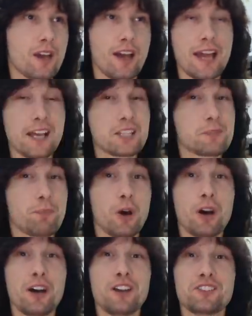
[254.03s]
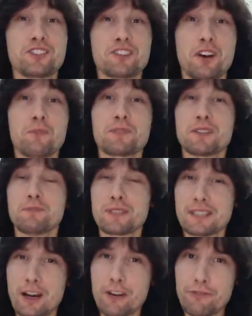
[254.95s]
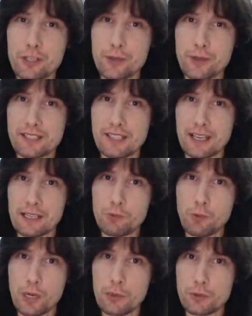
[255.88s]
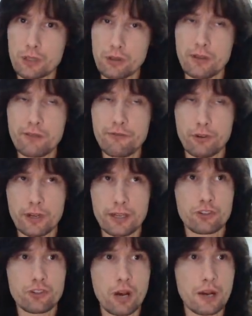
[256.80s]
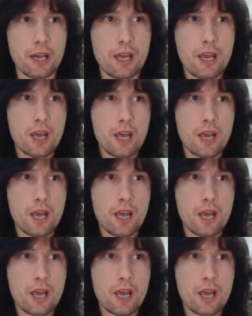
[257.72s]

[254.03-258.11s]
expert at drums himself, he knew exactly what he was looking for in a drummer,